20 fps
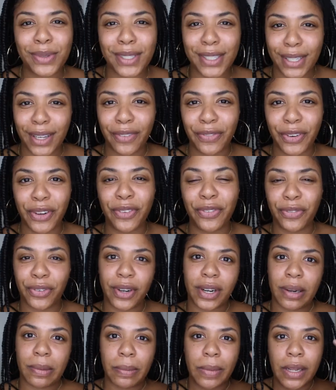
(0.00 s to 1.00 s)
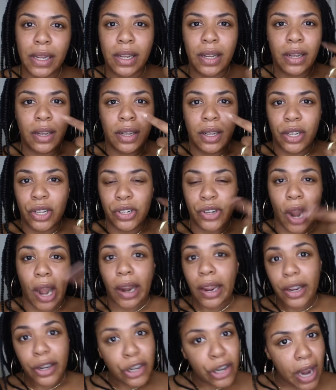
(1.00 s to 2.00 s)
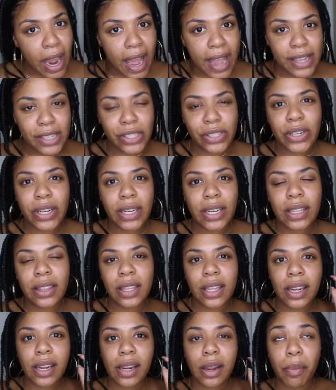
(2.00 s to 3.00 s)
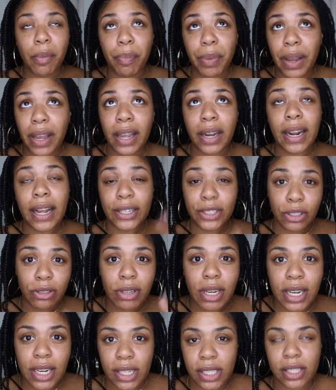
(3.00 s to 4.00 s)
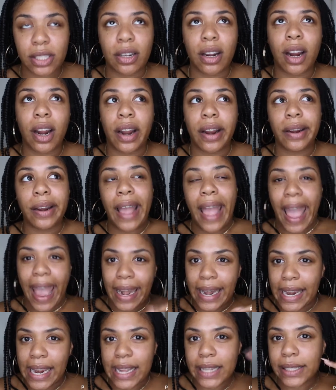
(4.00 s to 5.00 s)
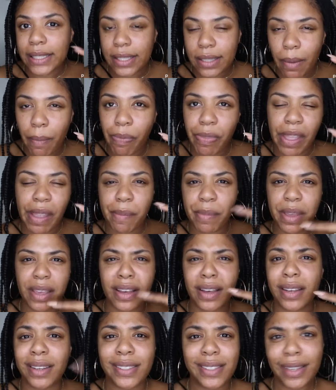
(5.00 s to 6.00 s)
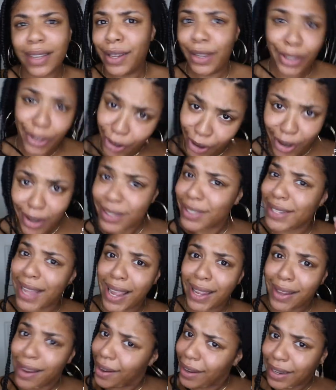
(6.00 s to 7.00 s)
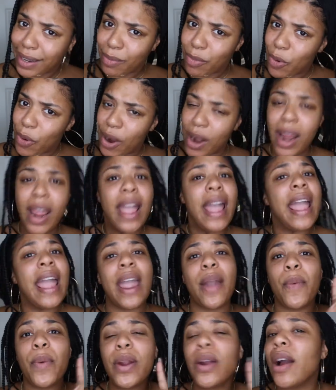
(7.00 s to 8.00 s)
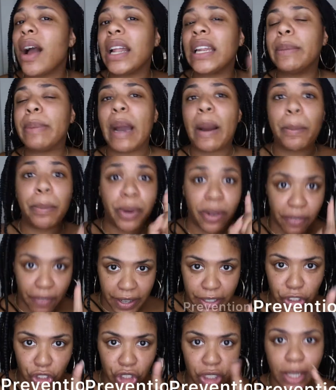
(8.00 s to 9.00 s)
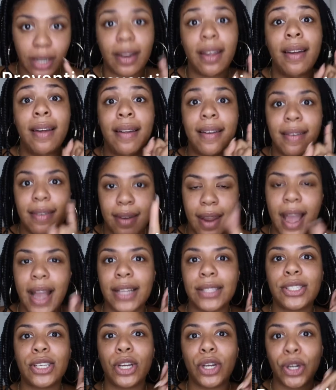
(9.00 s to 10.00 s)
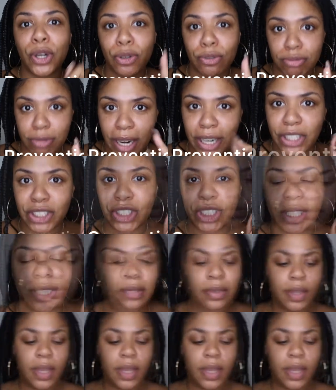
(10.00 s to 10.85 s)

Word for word: suffer from dark under eyes or anything, but I do need to start adding in something because your girl's not young anymore, and we are all about prevention, not correction.